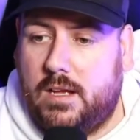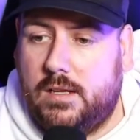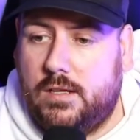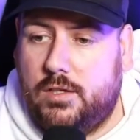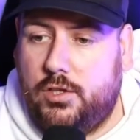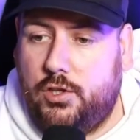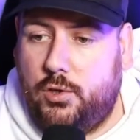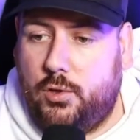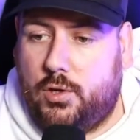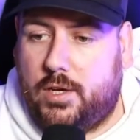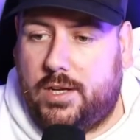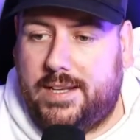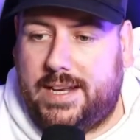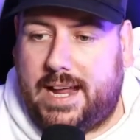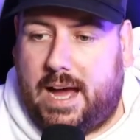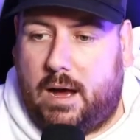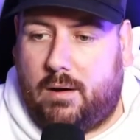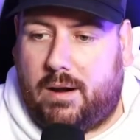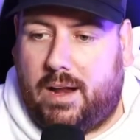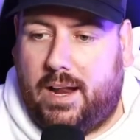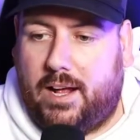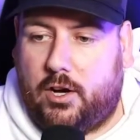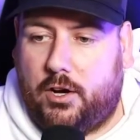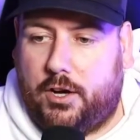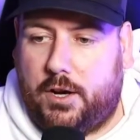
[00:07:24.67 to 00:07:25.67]
you can now
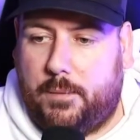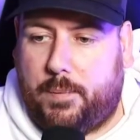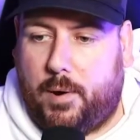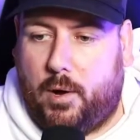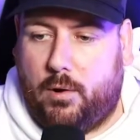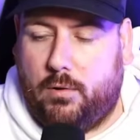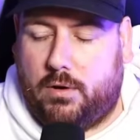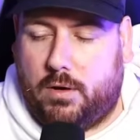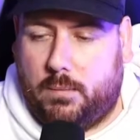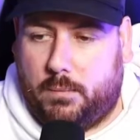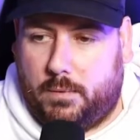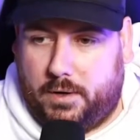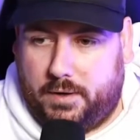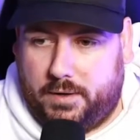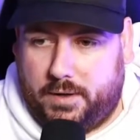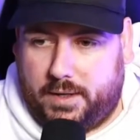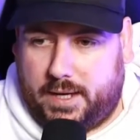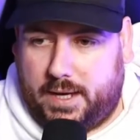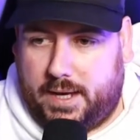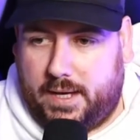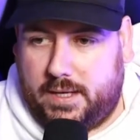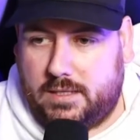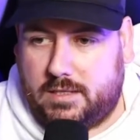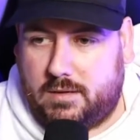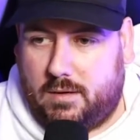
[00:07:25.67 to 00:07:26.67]
click on a Pokemon,
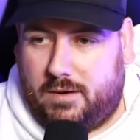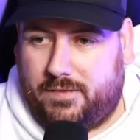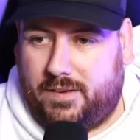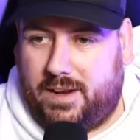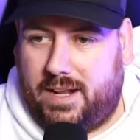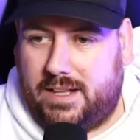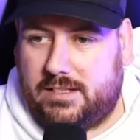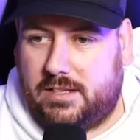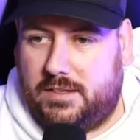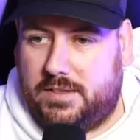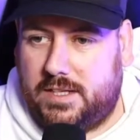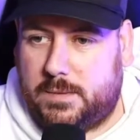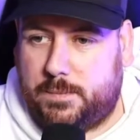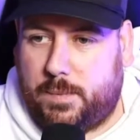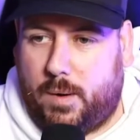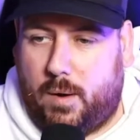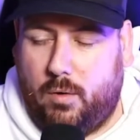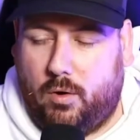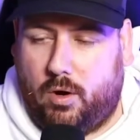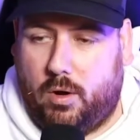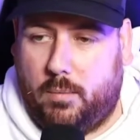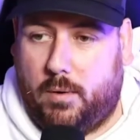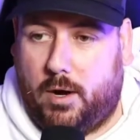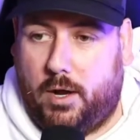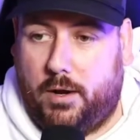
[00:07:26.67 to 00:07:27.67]
okay? So I've clicked on this
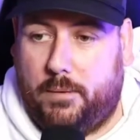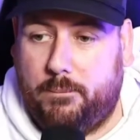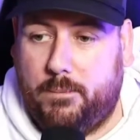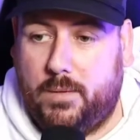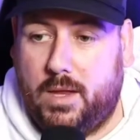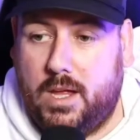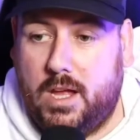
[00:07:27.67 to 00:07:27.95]
Pokemon.